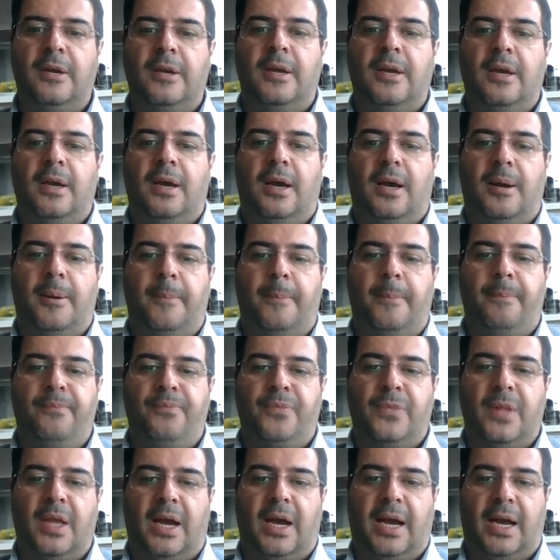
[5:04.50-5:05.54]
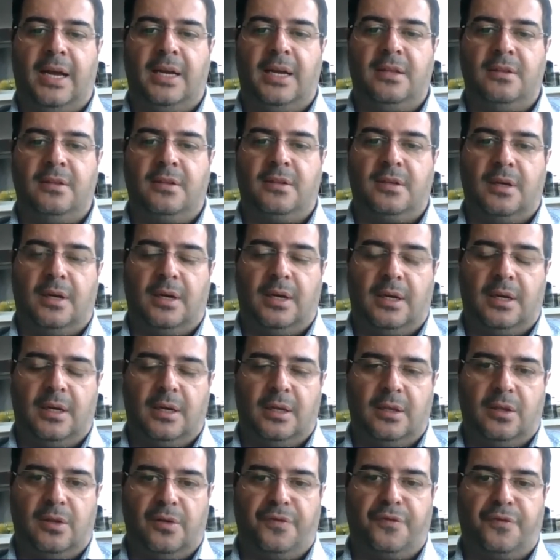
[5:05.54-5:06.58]
and
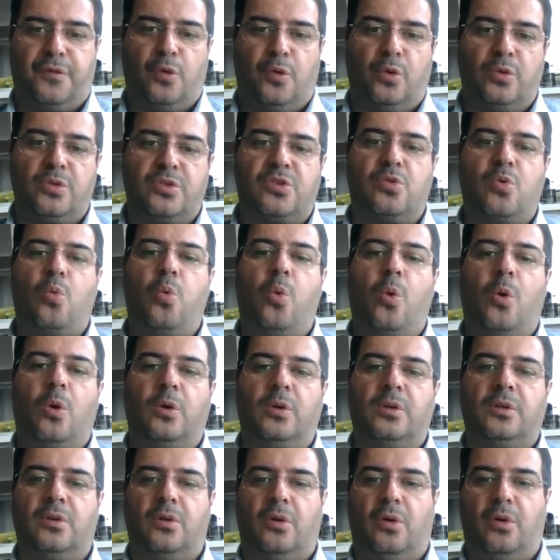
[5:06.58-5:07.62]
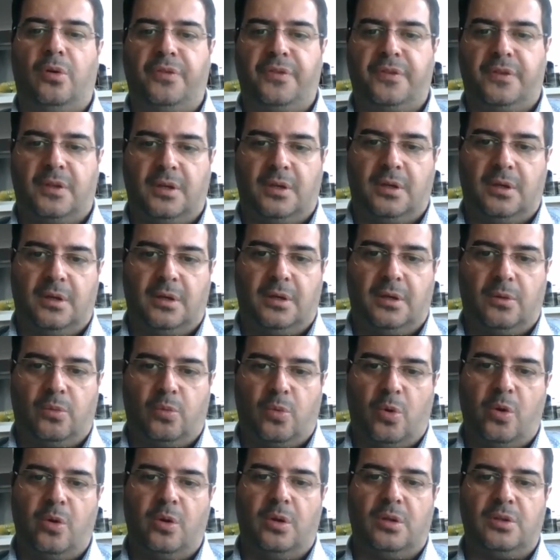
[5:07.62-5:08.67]
the fraud squad of the
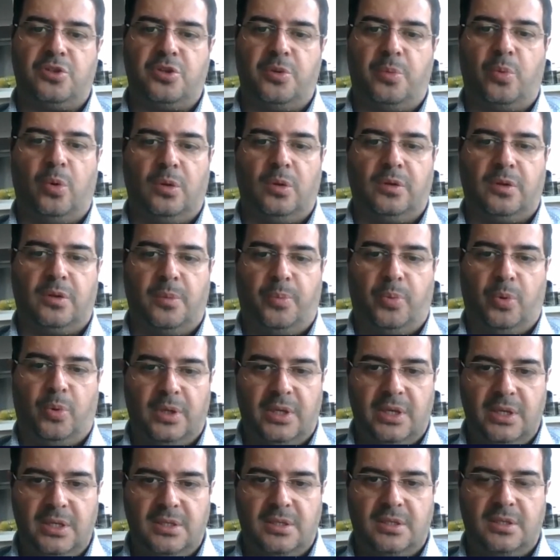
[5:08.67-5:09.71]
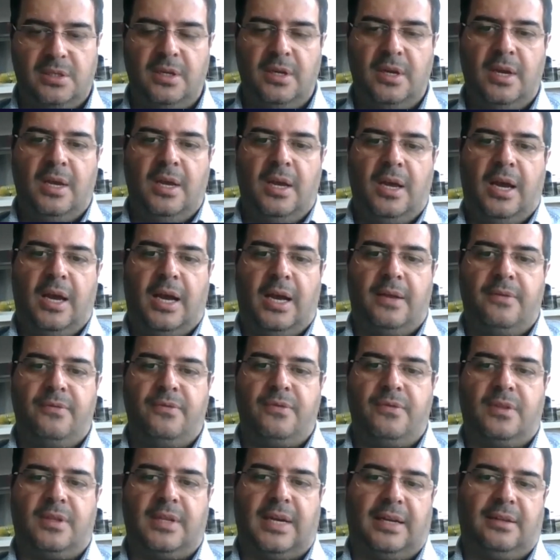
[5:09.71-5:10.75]
Royal Gibraltar Police.
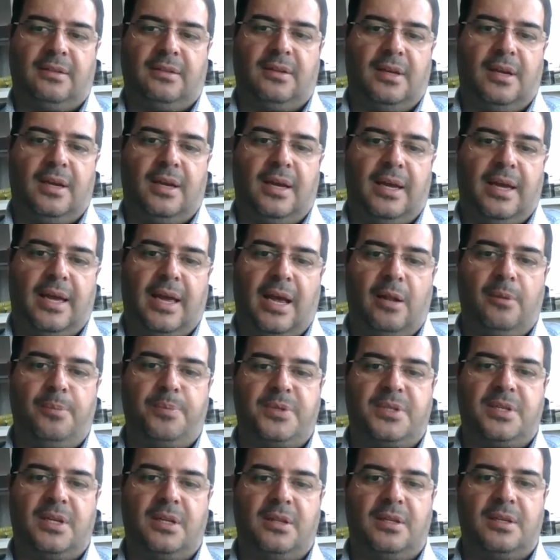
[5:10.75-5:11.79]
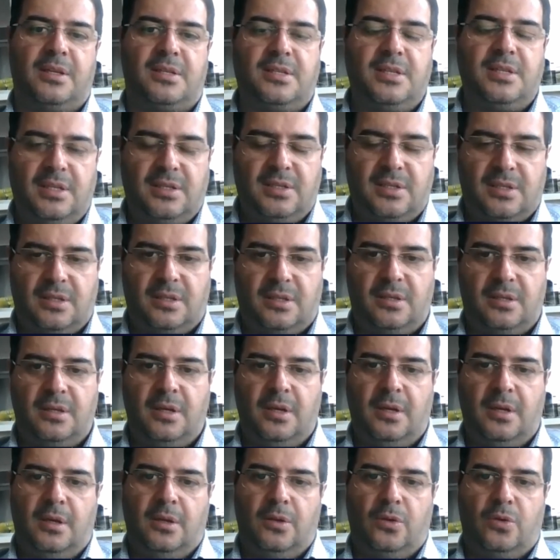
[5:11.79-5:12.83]
And that helps and assists
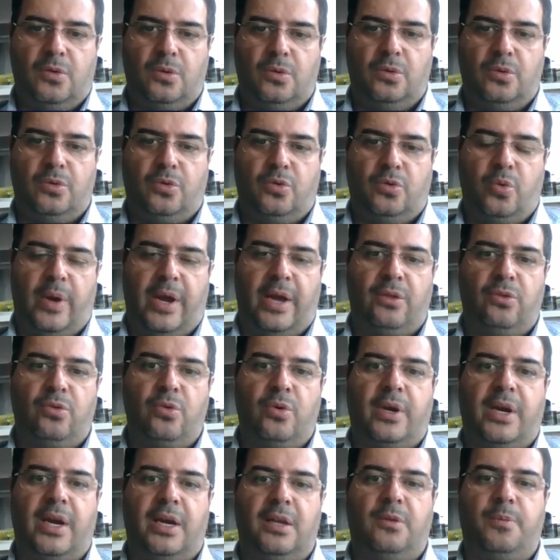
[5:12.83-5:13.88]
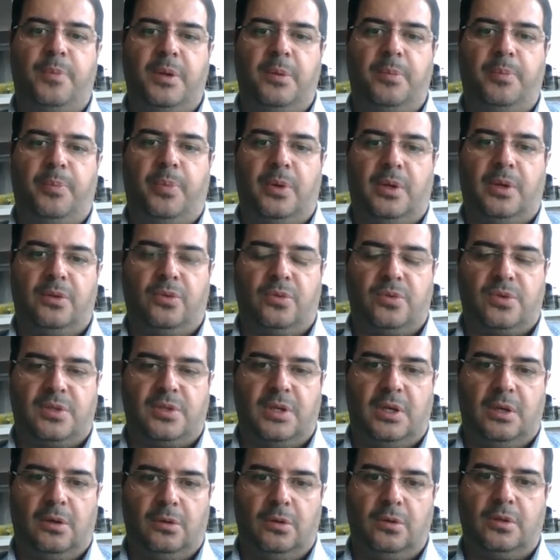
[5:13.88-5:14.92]
to educate people and to
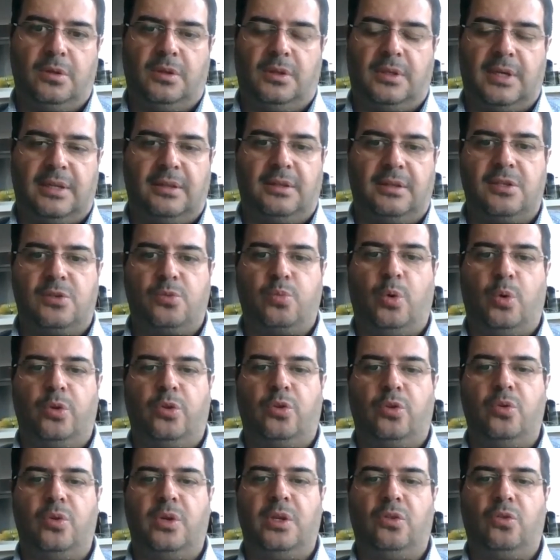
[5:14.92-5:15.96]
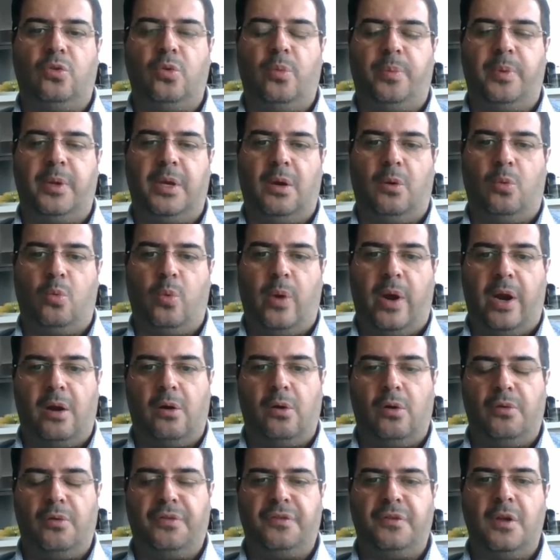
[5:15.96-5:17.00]
say, look, that is what you need to be
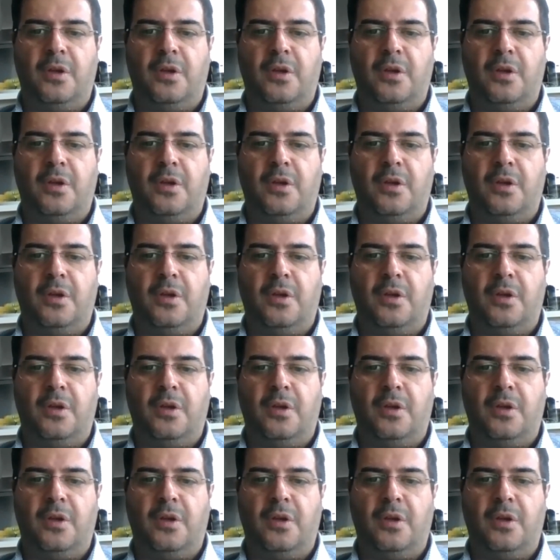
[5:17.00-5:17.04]
aware of,